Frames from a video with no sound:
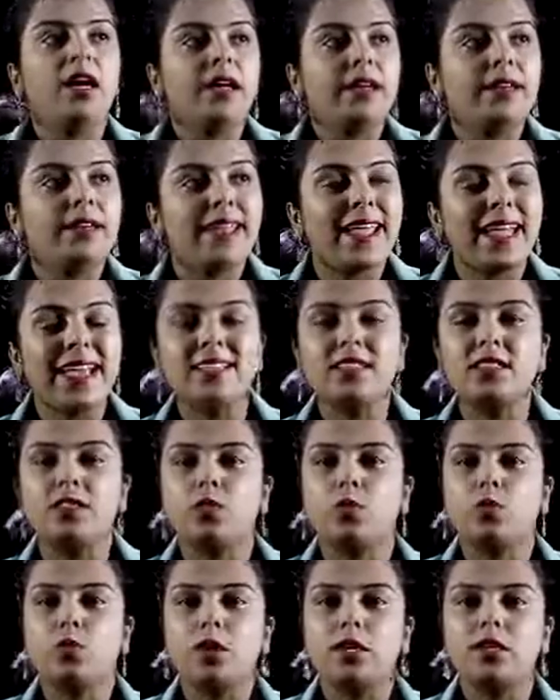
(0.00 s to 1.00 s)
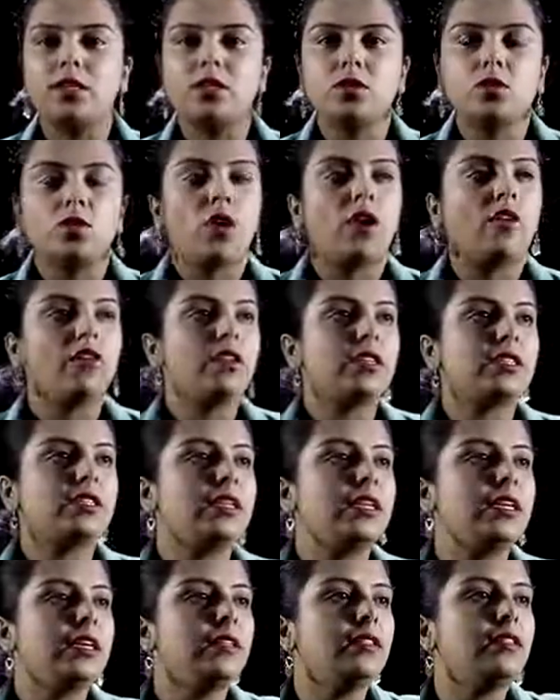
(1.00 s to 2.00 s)
Next was
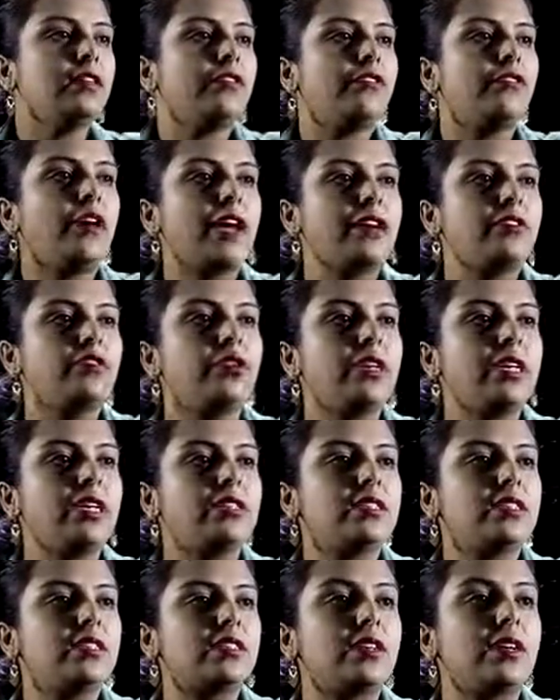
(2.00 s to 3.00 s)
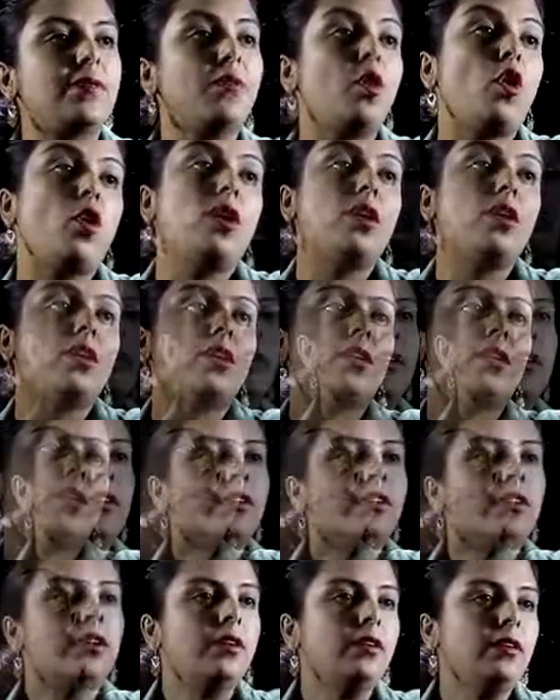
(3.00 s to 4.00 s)
obviously the factory system, or
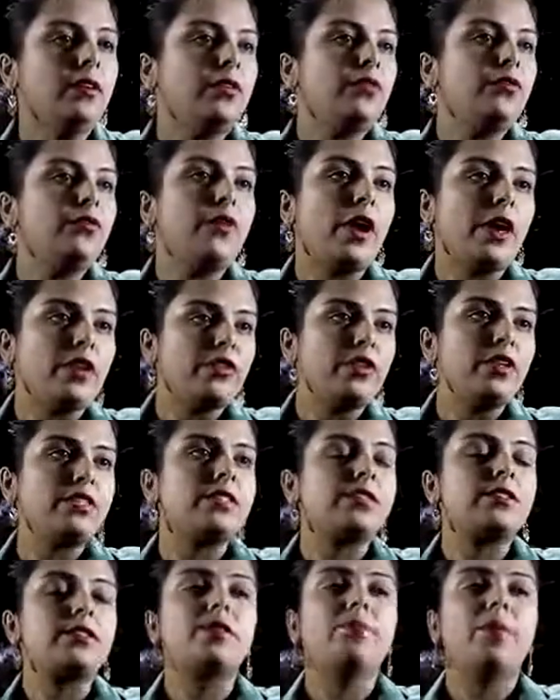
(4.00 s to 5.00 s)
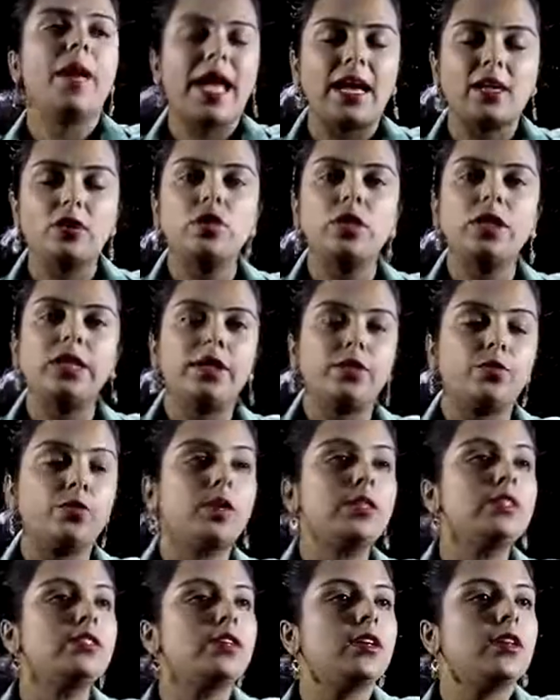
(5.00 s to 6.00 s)
the factory system, actually it
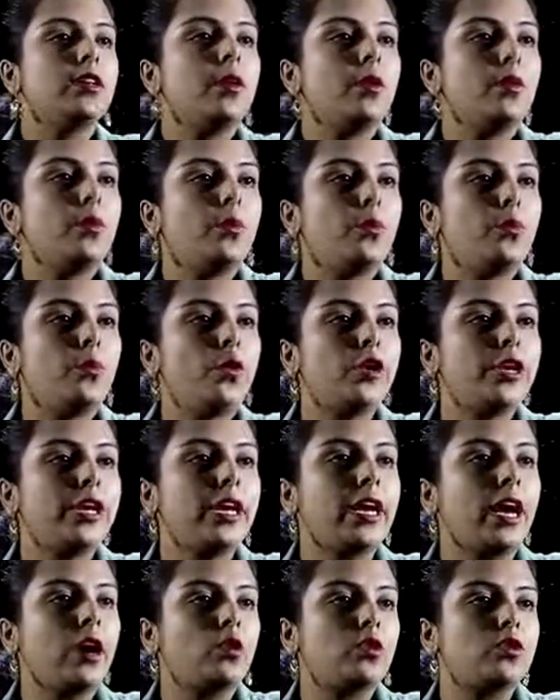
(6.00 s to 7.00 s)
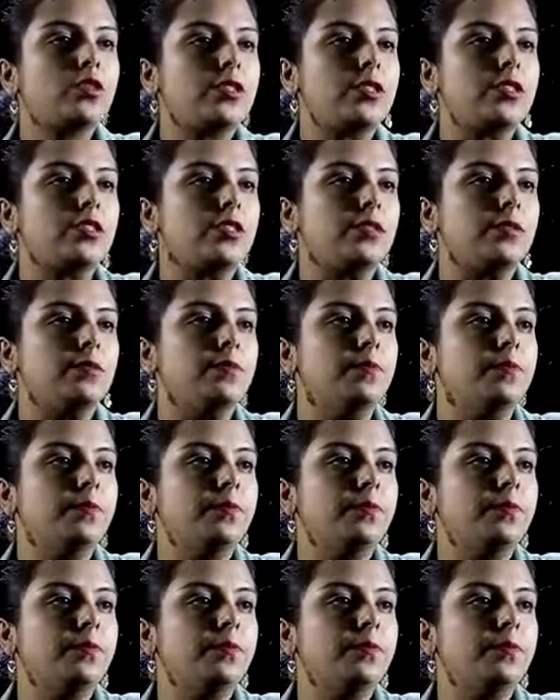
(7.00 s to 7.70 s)
was putting out system.